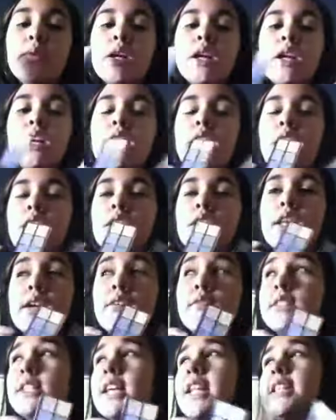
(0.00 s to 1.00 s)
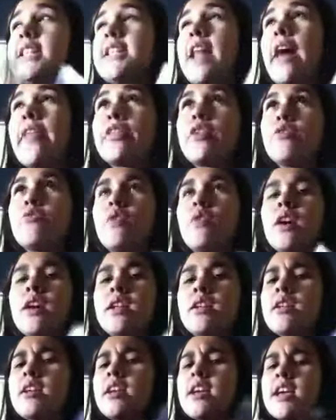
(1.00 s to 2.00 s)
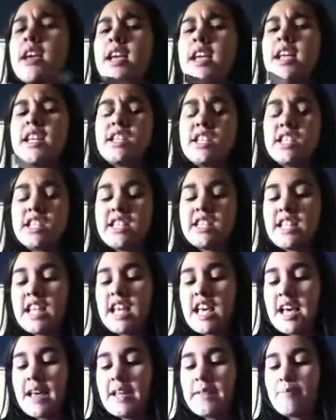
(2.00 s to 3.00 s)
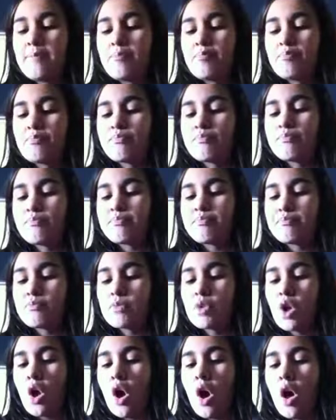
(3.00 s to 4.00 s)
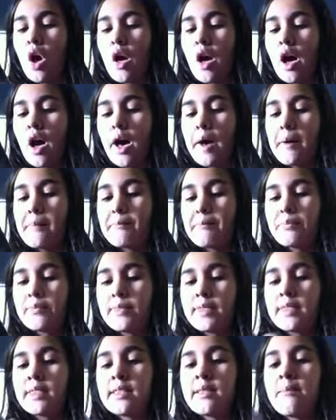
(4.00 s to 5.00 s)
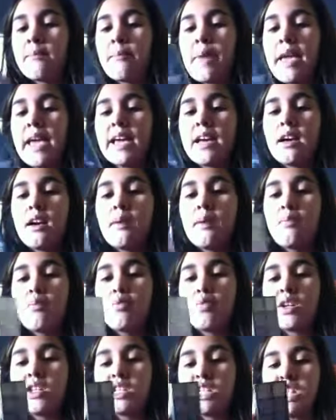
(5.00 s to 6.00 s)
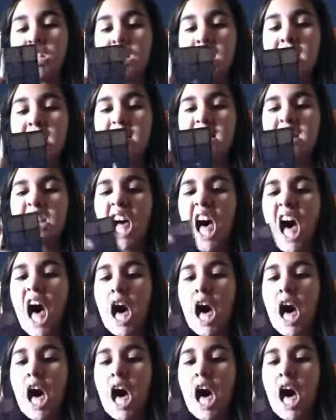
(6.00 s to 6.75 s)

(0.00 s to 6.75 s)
was another one. It's just that the makeup was just